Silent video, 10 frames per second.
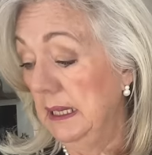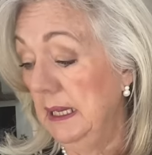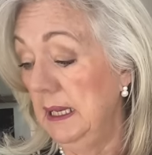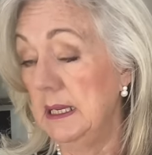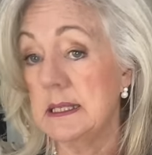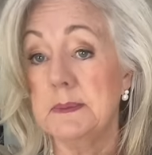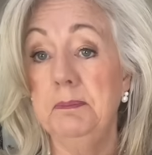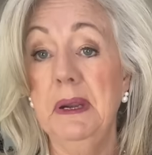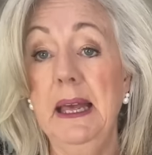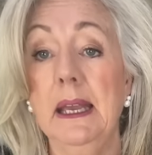It's
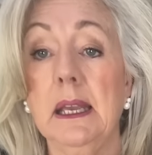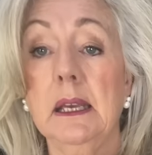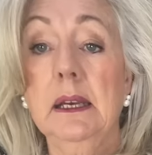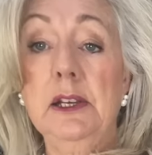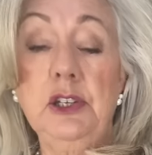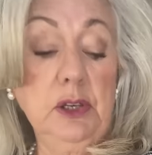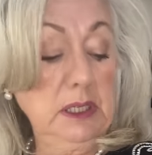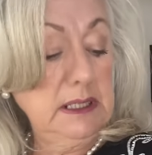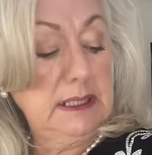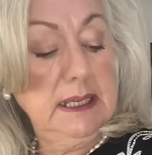black, as you
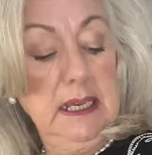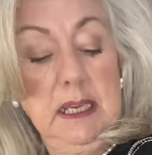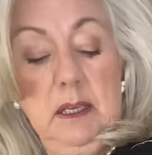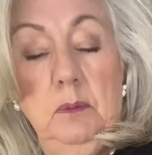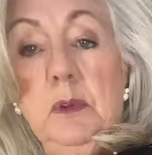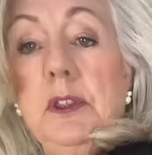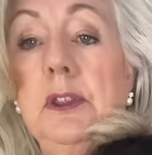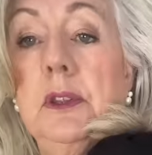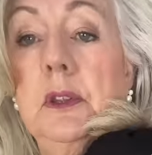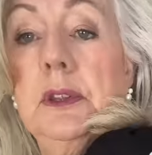can see, with
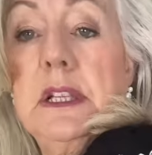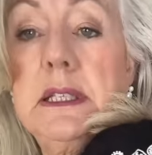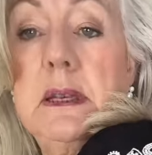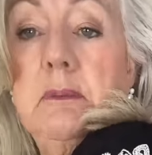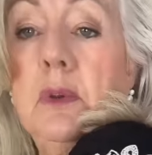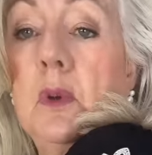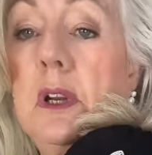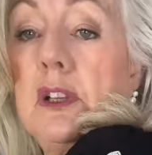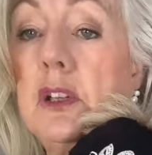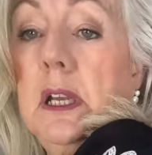this
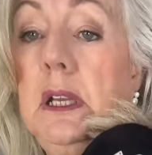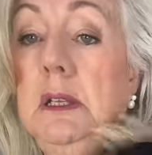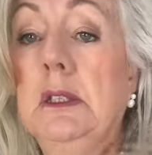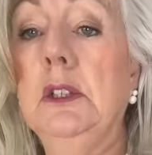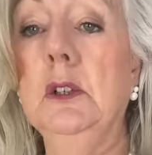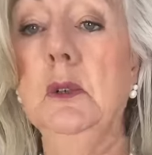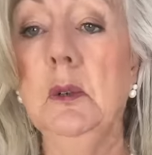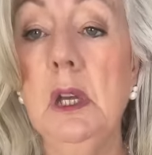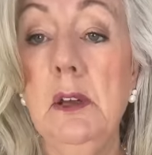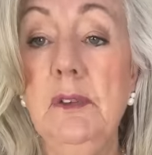embroidery
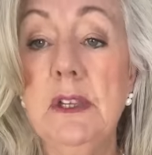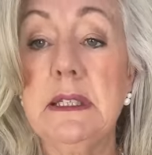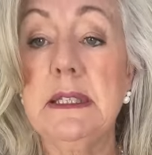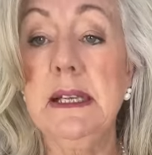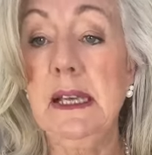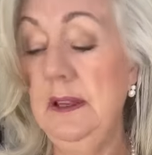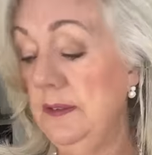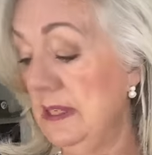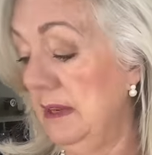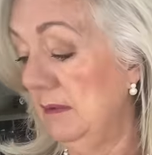all over the
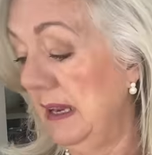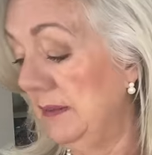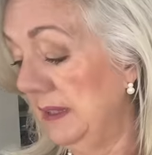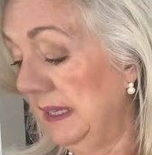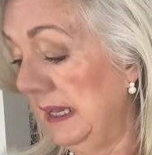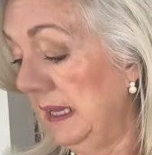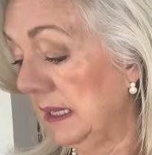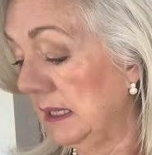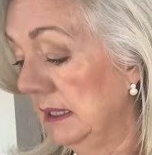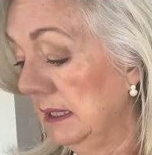sleeves and round the
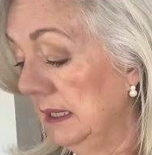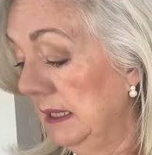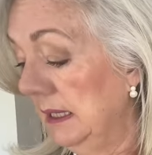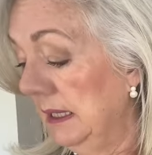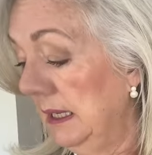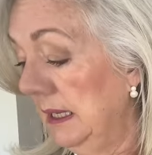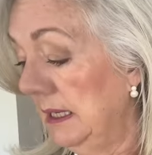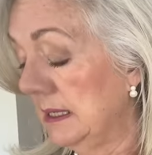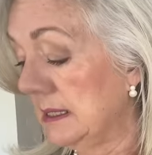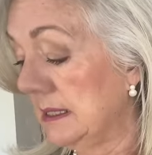neck.
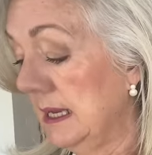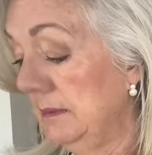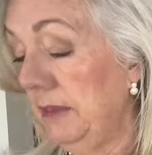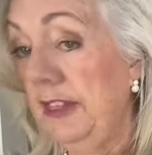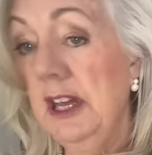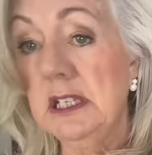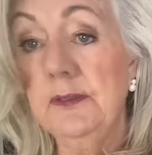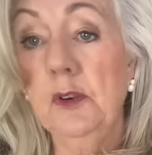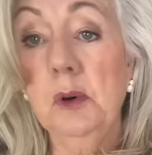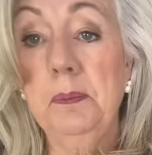It's um,
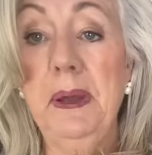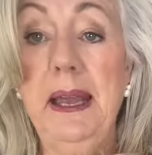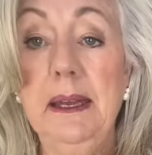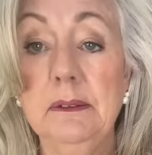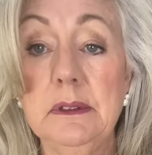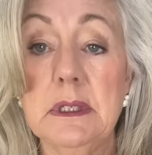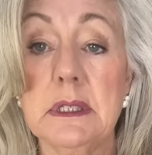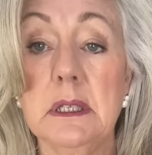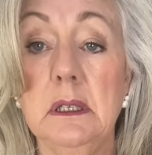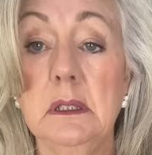34 pounds.